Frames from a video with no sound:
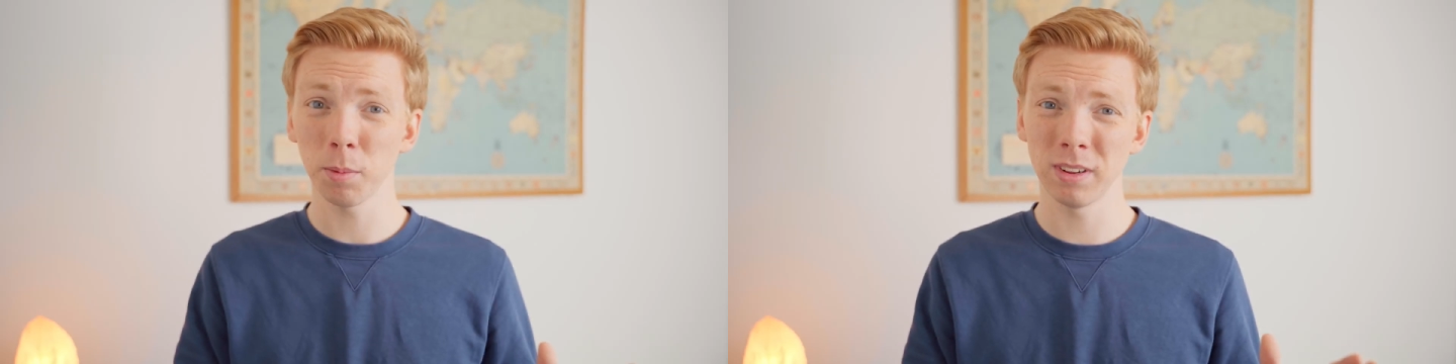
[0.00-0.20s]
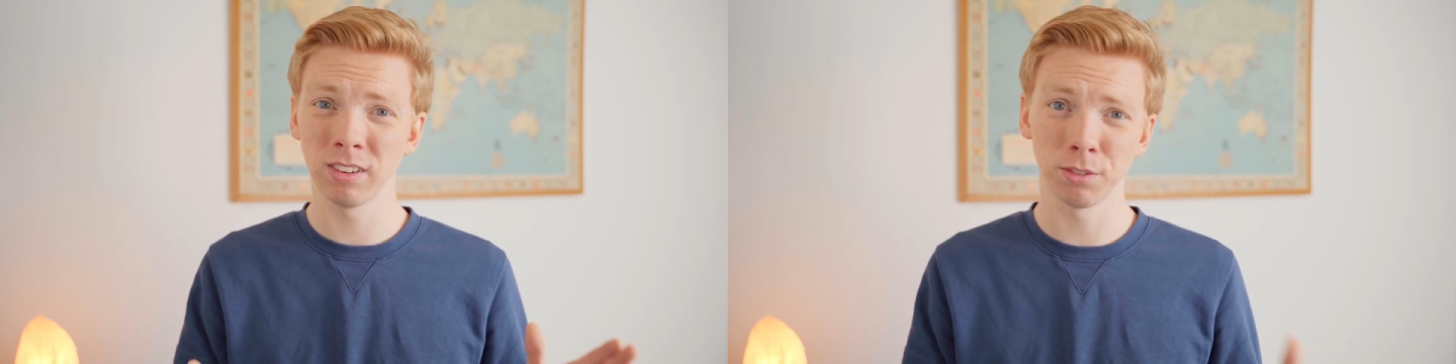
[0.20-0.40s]

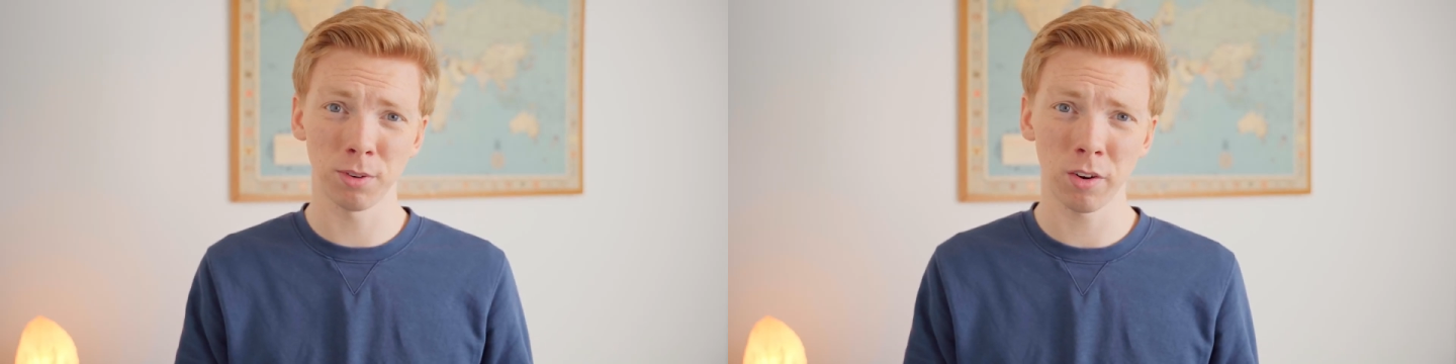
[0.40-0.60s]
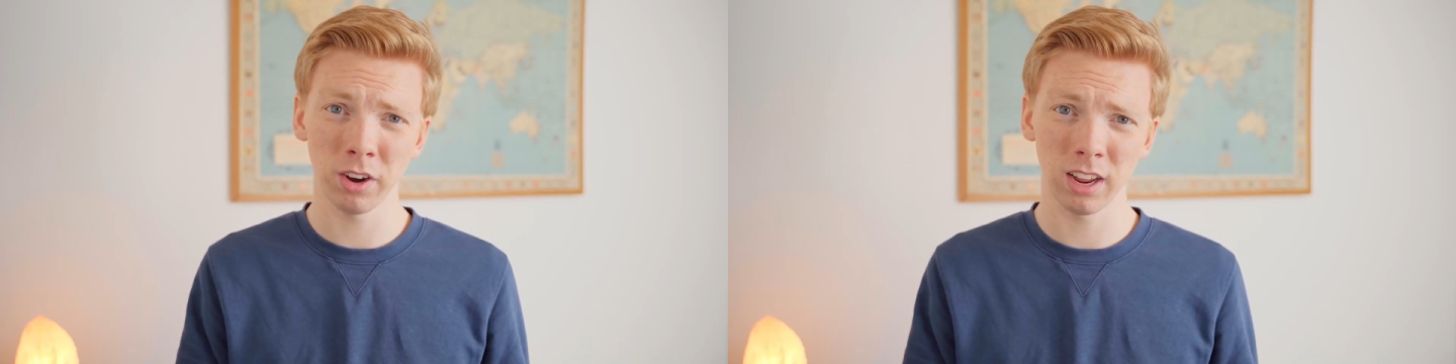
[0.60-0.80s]
up is
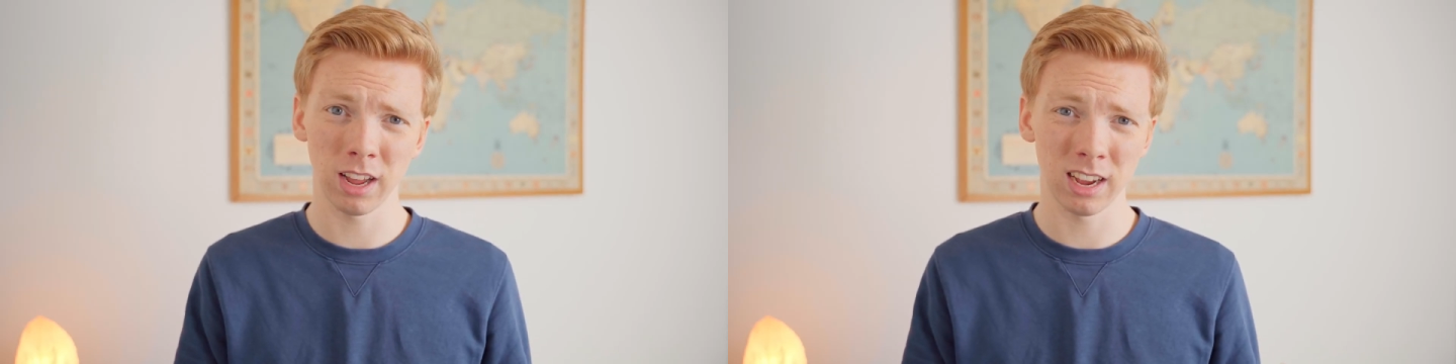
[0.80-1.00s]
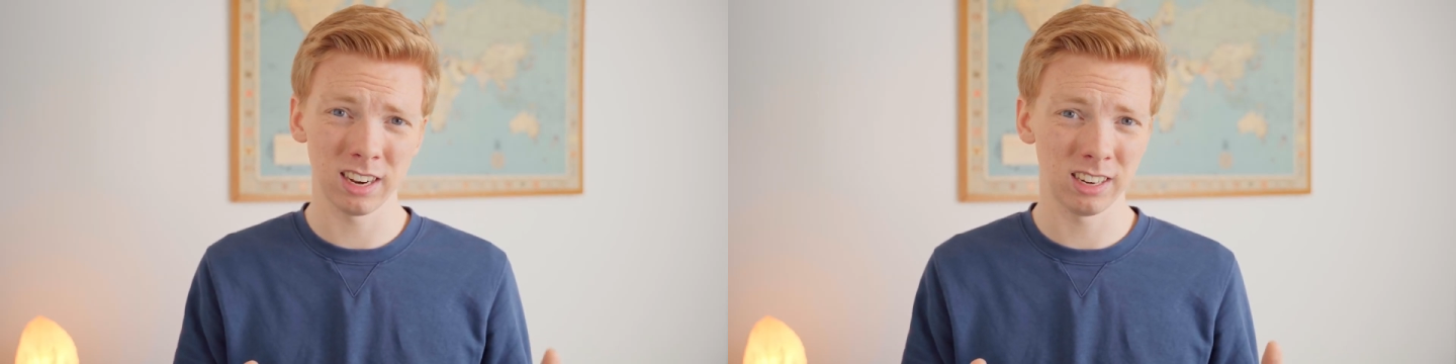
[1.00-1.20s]
Safari,
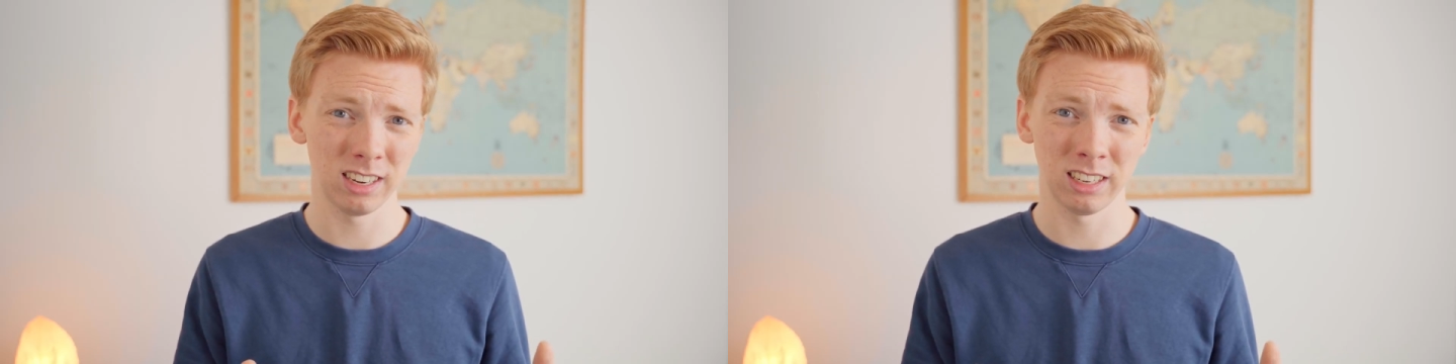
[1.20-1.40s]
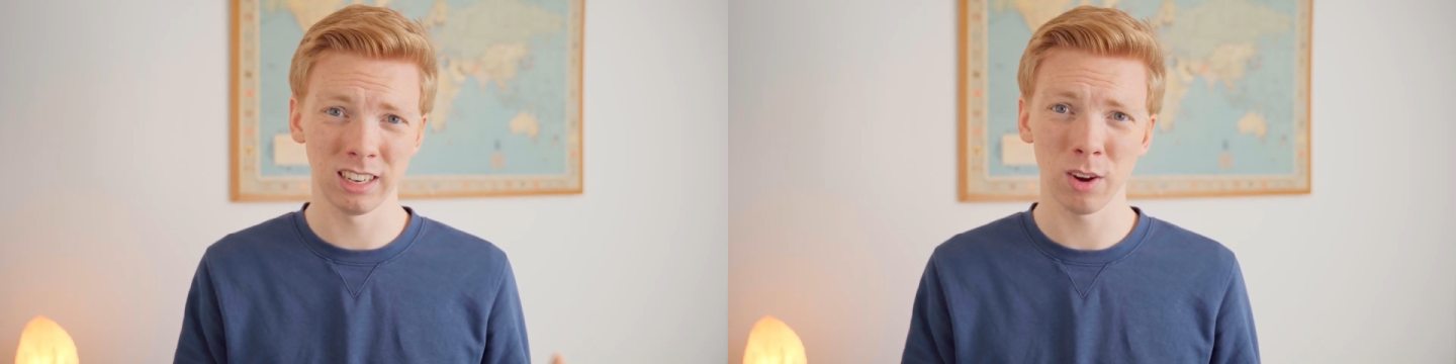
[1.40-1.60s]
and
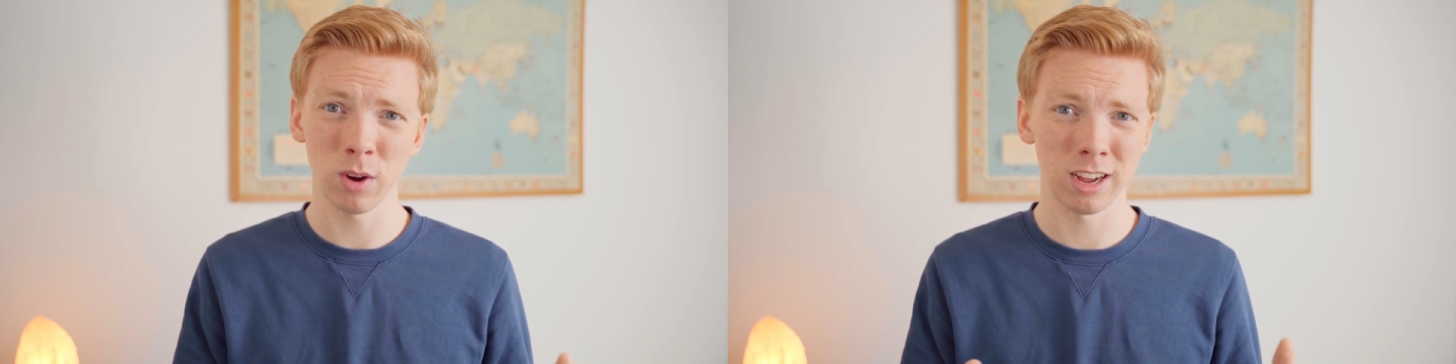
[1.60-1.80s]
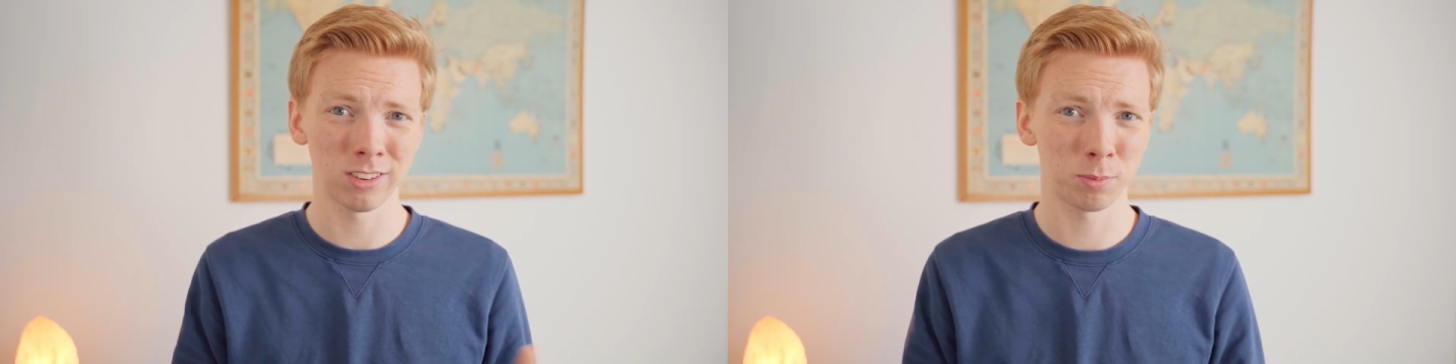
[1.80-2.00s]
it now has